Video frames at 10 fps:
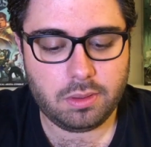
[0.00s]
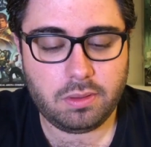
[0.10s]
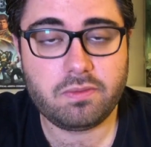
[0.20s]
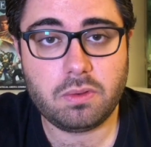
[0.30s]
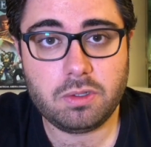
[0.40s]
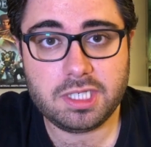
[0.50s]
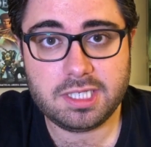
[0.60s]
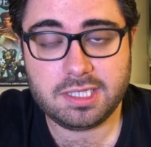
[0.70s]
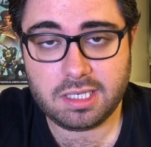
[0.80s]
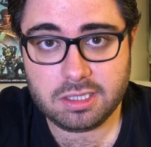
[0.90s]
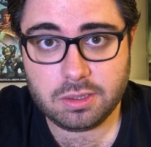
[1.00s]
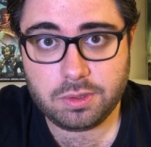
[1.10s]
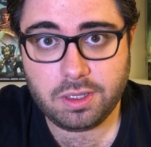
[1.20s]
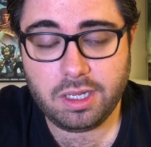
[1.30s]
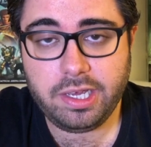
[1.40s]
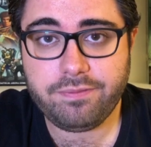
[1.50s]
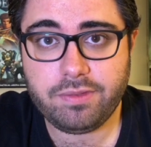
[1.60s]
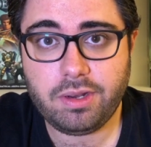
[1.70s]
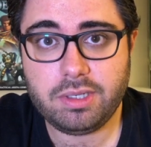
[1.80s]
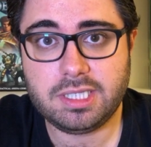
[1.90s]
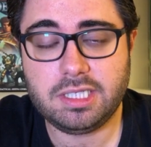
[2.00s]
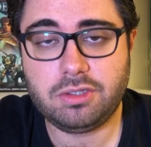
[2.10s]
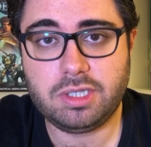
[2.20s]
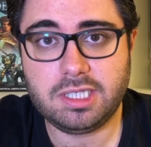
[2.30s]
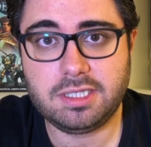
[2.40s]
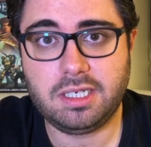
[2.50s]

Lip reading: Of course, as a side note, if there is interest